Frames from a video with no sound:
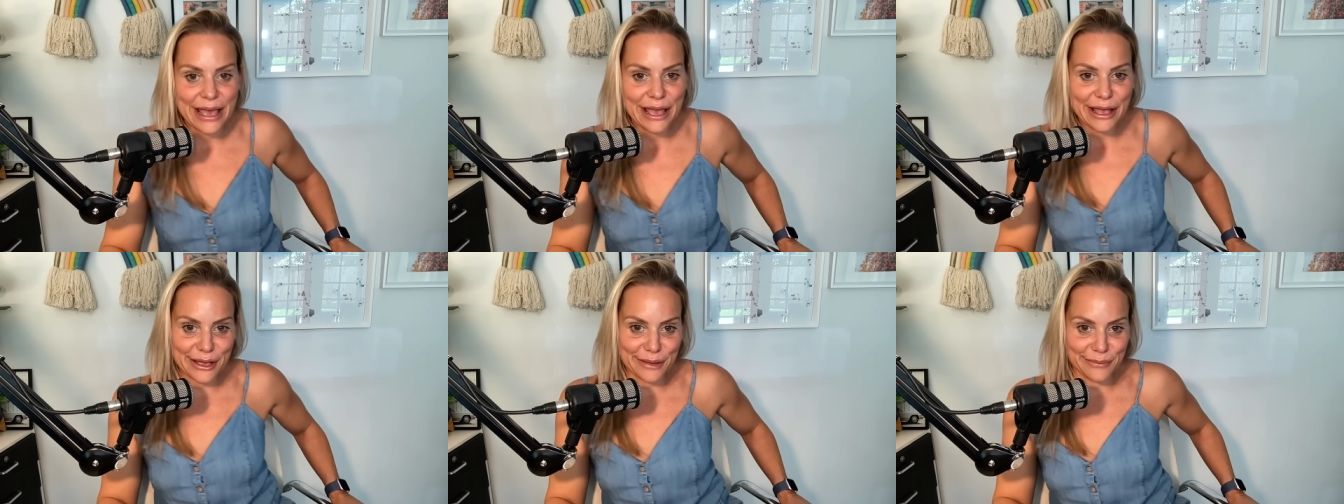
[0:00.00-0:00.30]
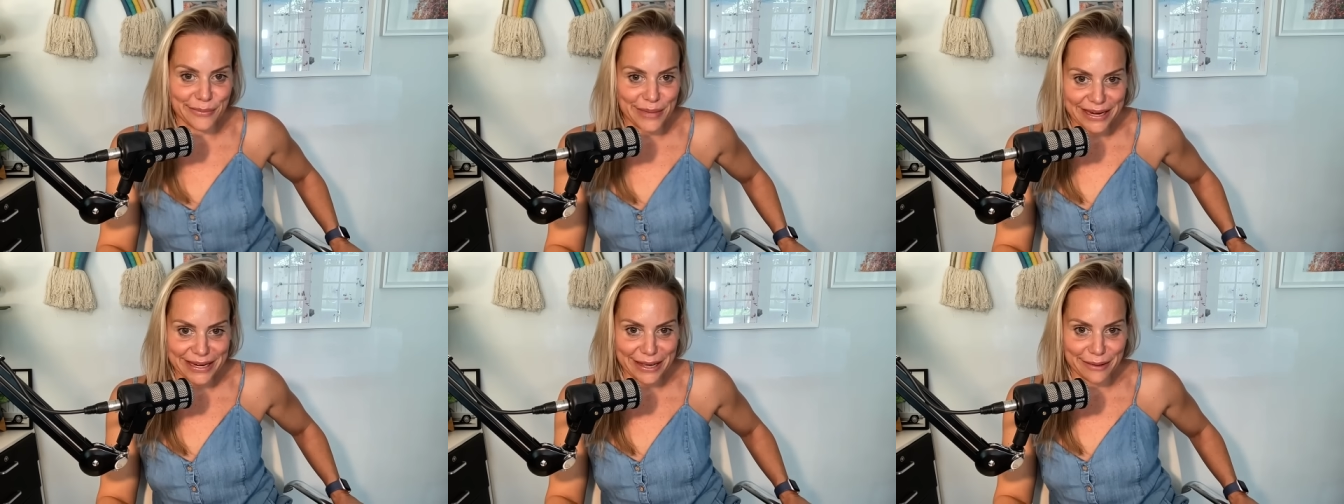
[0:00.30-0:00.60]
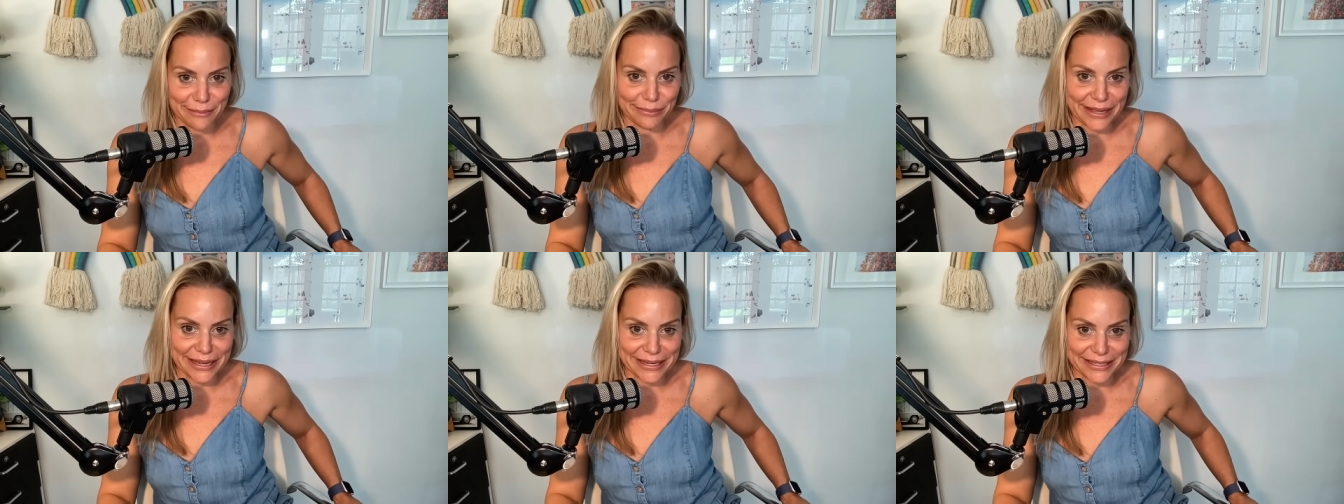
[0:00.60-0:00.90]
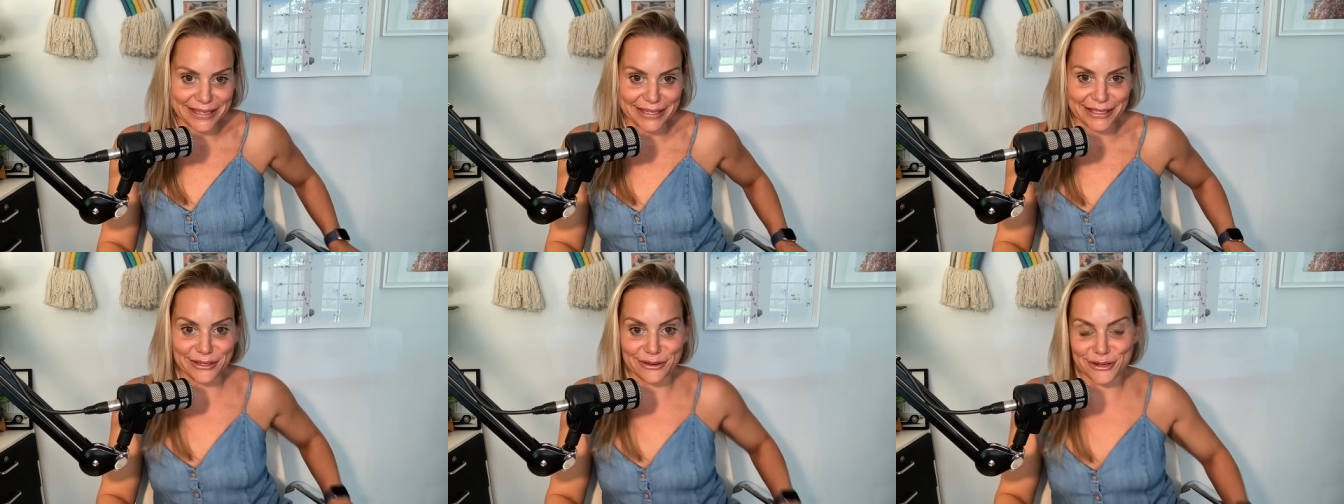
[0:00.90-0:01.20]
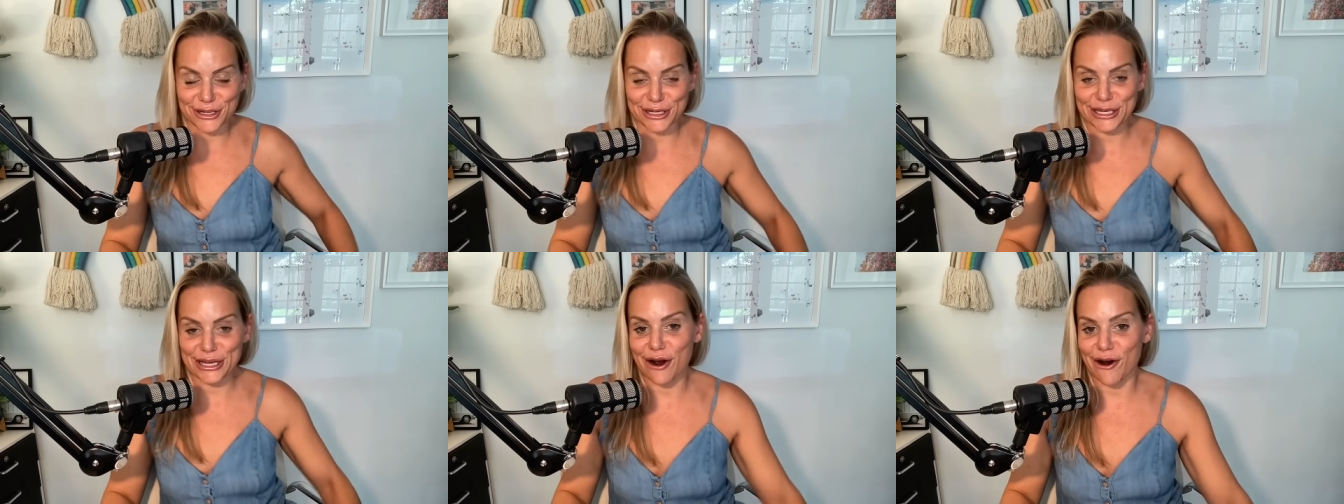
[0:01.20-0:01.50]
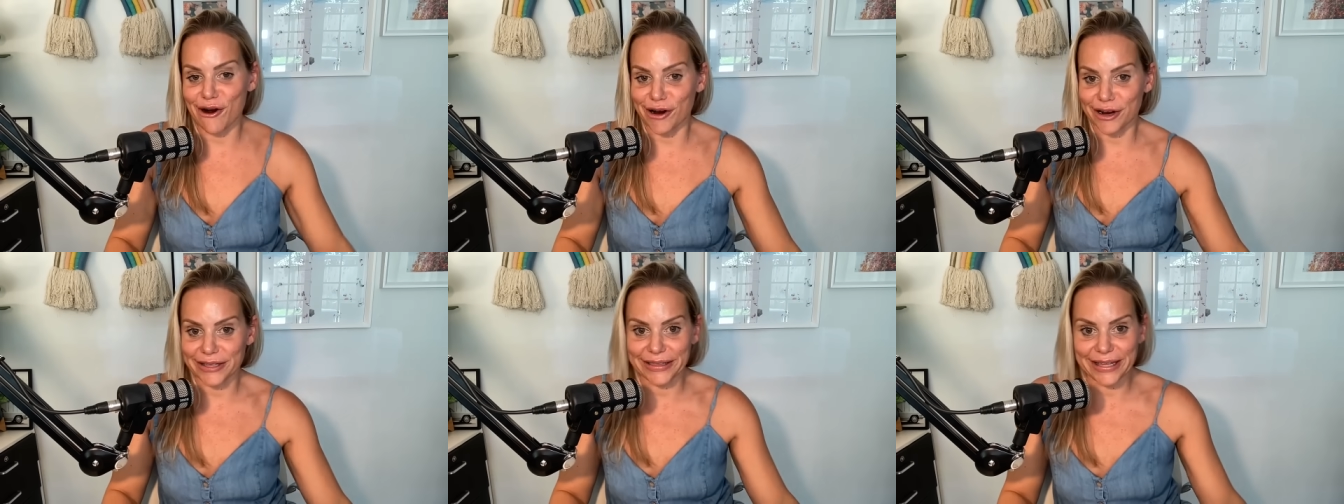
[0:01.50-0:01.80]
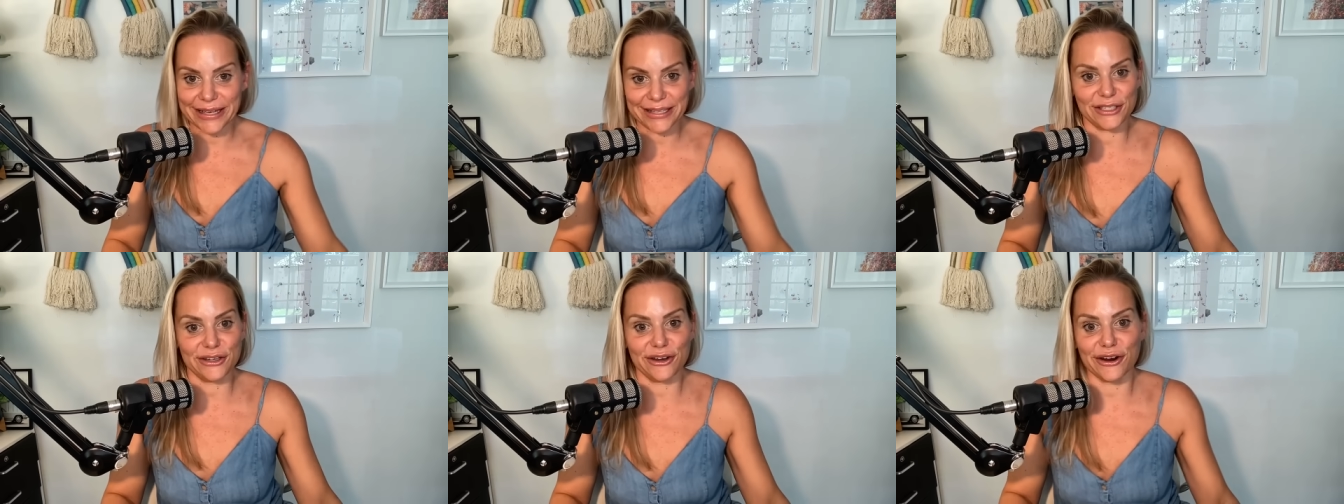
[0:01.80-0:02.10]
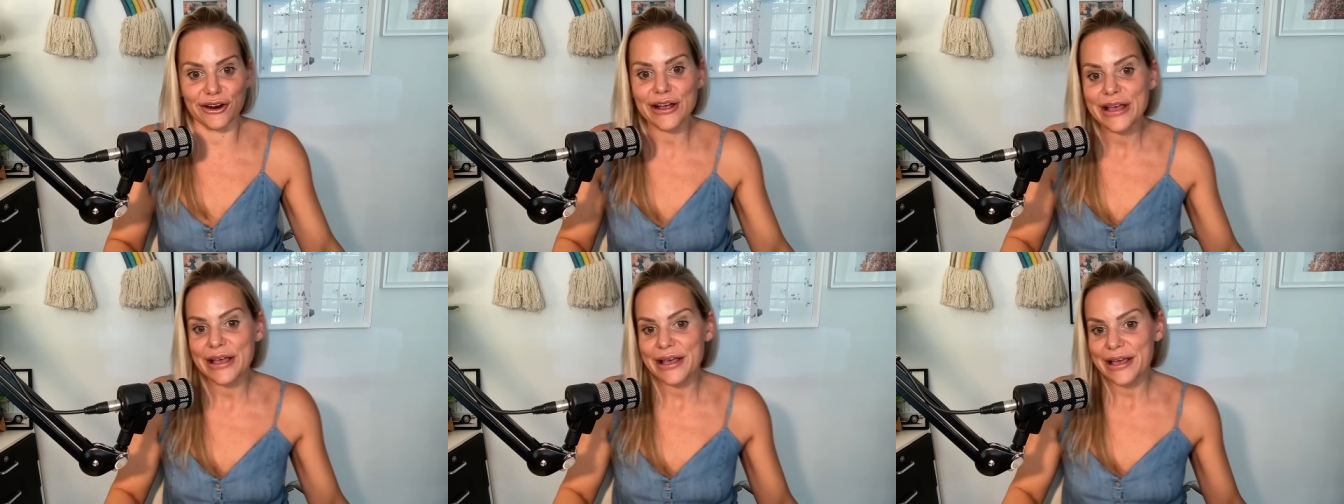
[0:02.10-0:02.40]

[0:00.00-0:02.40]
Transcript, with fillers: comedian places usually are, unless you're,